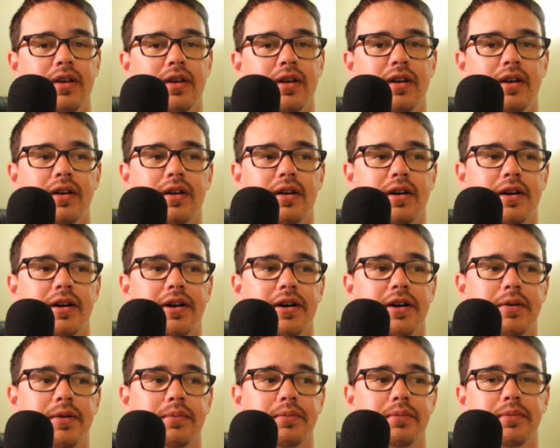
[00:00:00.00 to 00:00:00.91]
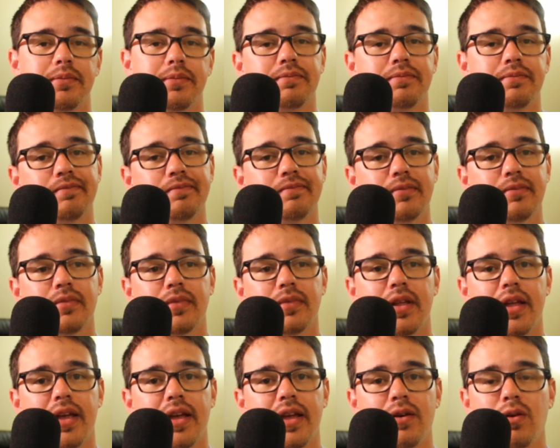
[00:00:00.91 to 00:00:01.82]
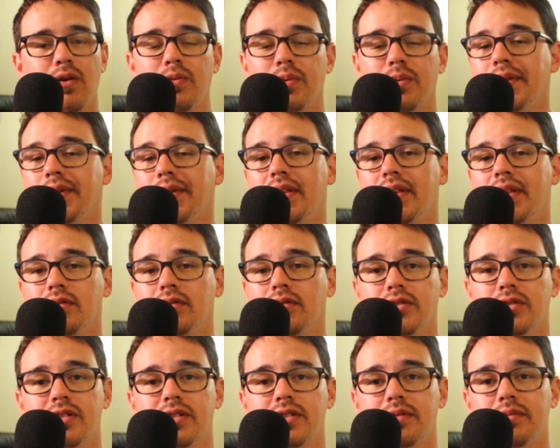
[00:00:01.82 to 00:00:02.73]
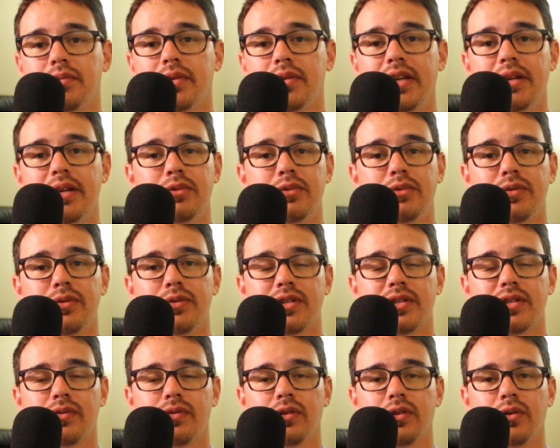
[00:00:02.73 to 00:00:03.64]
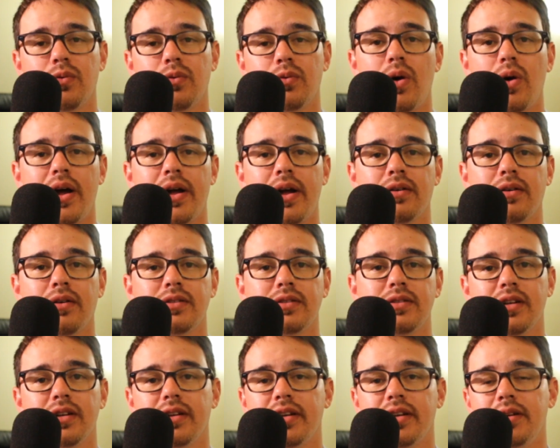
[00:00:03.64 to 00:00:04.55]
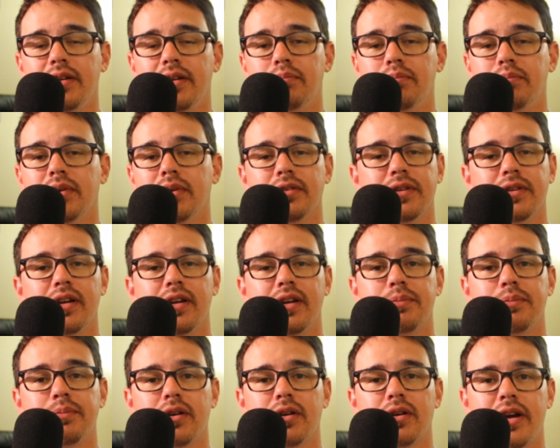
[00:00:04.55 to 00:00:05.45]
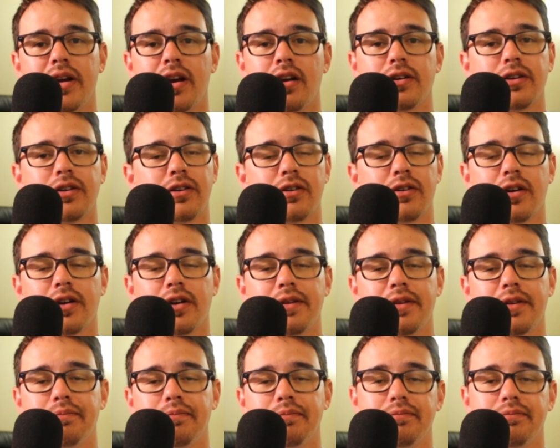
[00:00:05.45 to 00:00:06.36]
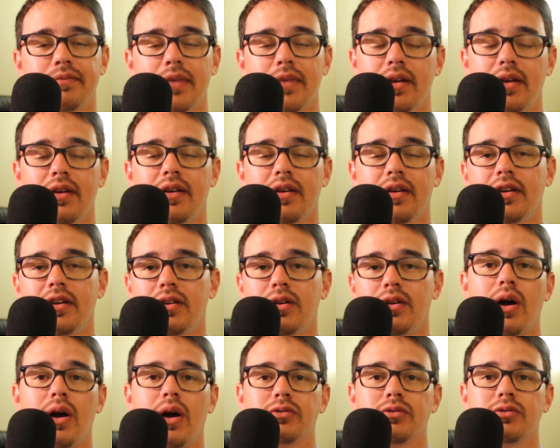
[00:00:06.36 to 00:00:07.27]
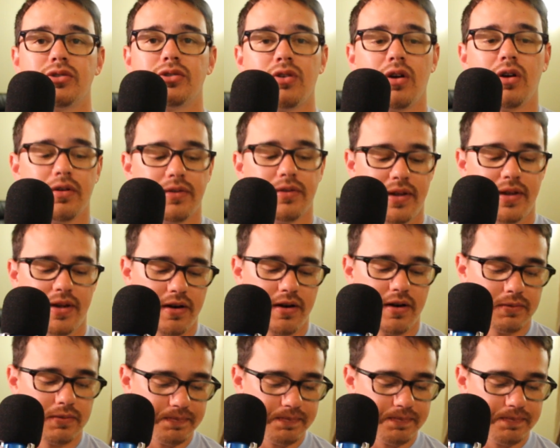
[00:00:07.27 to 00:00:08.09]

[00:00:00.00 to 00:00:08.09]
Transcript: Um, and hopefully they'll just keep doing this for a little while to keep building up their character on you know how strong they are